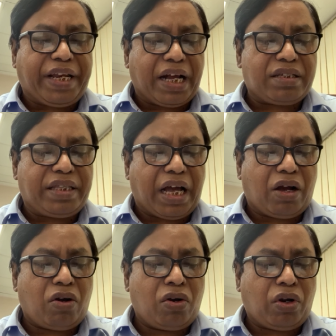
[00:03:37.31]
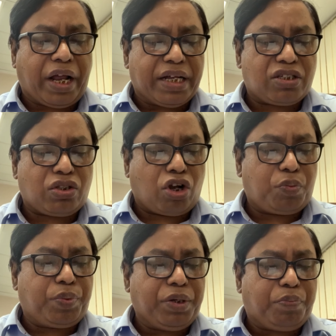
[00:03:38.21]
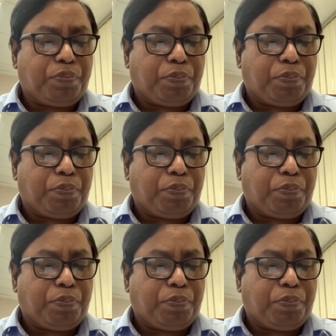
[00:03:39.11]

tax thereon has not been